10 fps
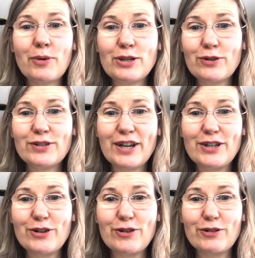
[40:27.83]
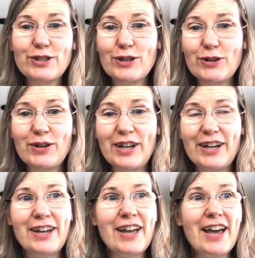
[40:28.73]
when you're done your
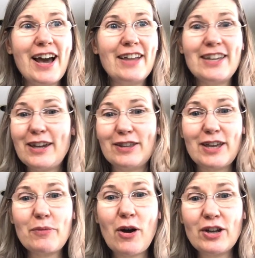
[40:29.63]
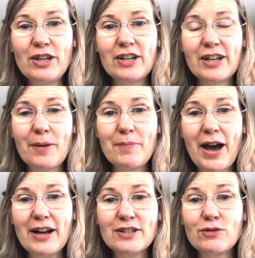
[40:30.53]
degree, and they they want you to come
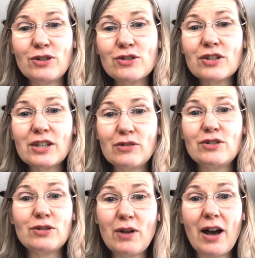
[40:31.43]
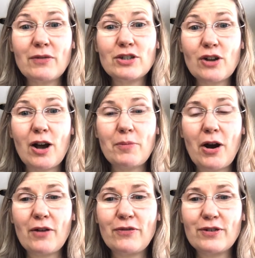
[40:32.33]
back. So usually you do have a job
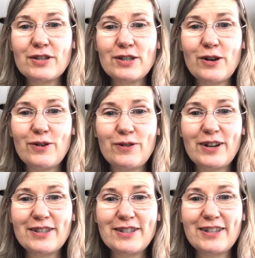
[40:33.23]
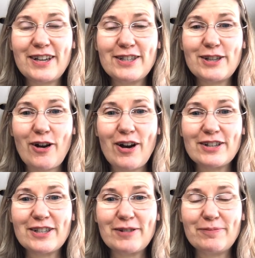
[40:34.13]
offer. So it's it's
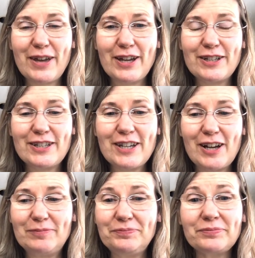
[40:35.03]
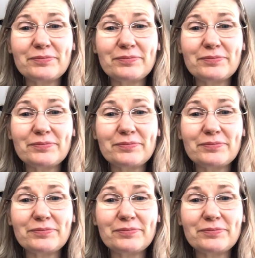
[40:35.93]
awesome and um,